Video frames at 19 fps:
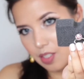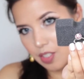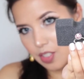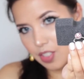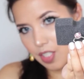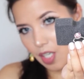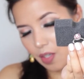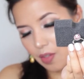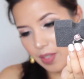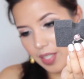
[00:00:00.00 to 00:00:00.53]

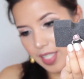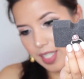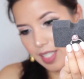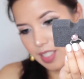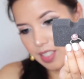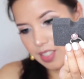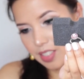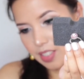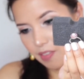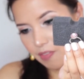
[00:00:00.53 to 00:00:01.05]
So
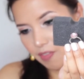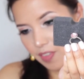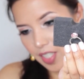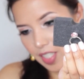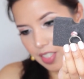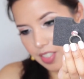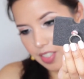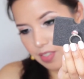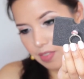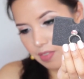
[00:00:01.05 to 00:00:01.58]
here's the
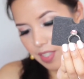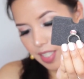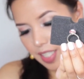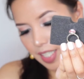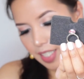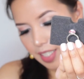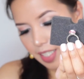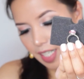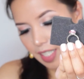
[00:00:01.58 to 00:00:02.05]
first ring,